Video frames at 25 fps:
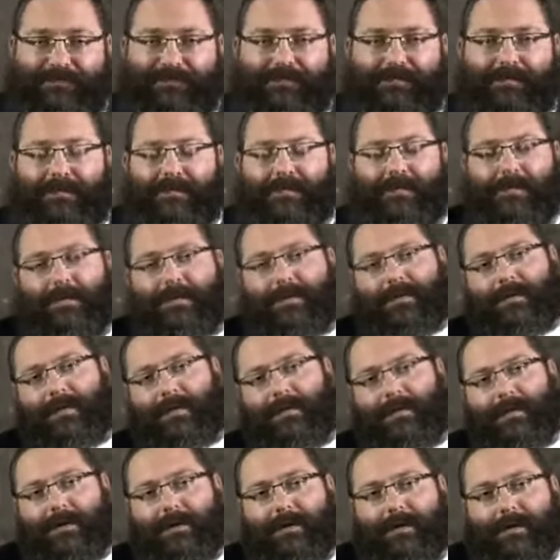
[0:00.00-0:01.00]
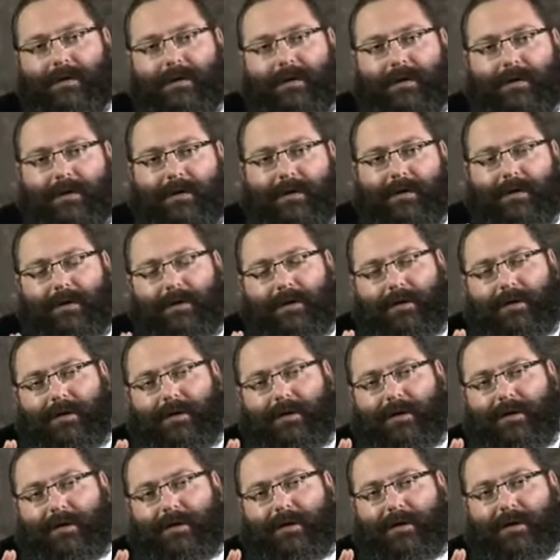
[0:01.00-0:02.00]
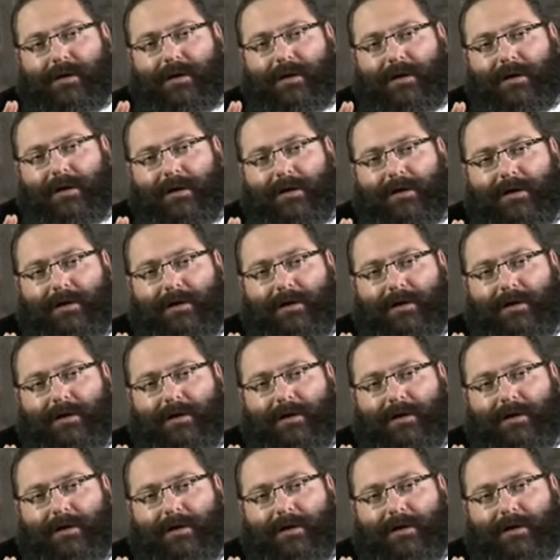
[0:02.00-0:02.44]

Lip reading: No one is speaking in this clip.